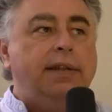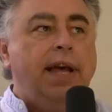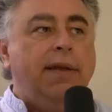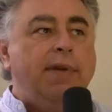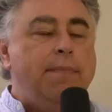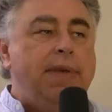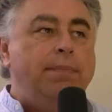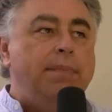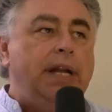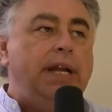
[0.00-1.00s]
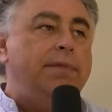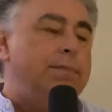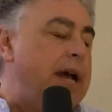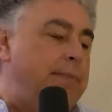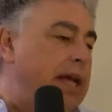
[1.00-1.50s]
I made money
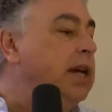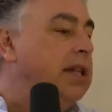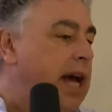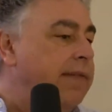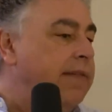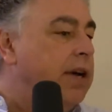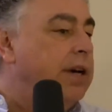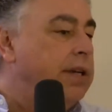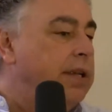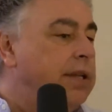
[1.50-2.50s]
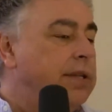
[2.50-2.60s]
by being a lifeguard.